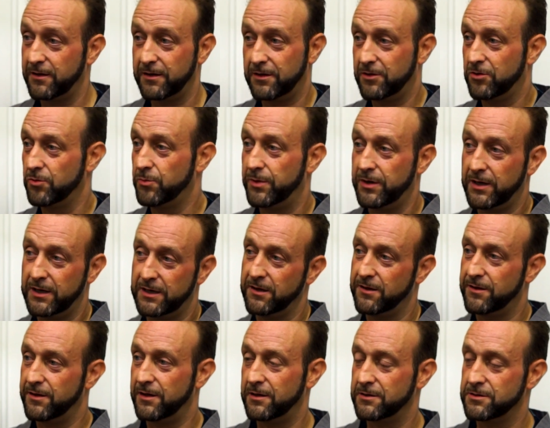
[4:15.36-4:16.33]
it could be
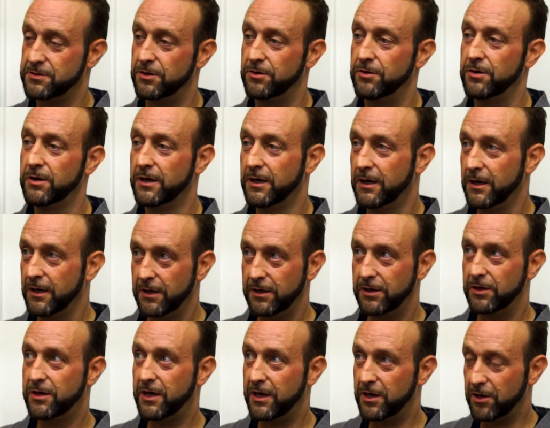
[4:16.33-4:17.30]
anything. So
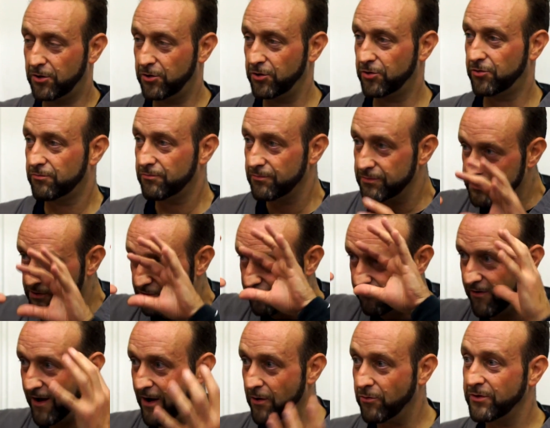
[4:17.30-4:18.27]
you get a good sort
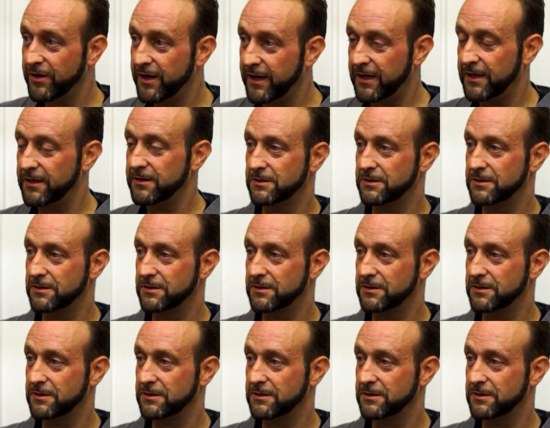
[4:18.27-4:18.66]
of rounding.